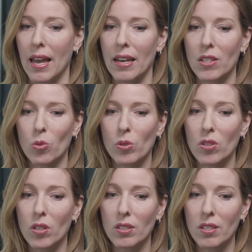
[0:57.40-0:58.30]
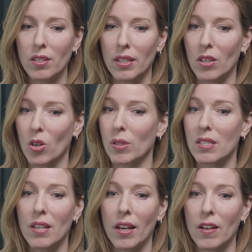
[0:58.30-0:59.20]
And as a result,
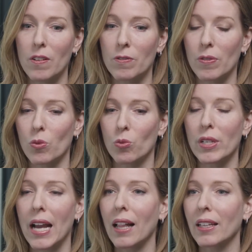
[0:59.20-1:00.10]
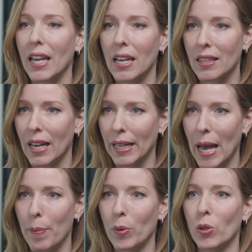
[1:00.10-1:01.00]
instead of reallocating that
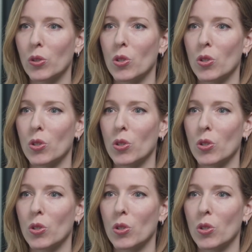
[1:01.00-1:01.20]
capital